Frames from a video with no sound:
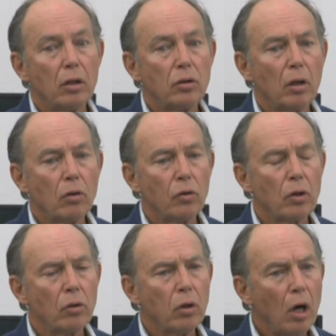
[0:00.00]
the,
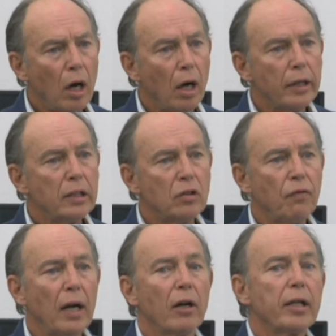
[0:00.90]
the law is
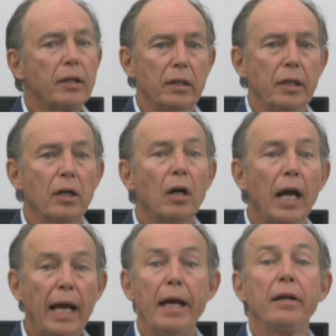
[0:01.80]
very clear,
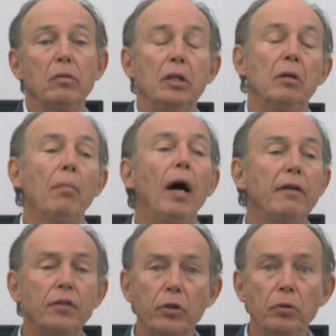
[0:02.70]
and in my
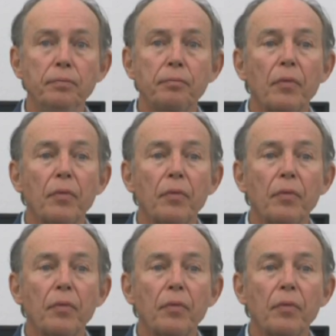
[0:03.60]
view,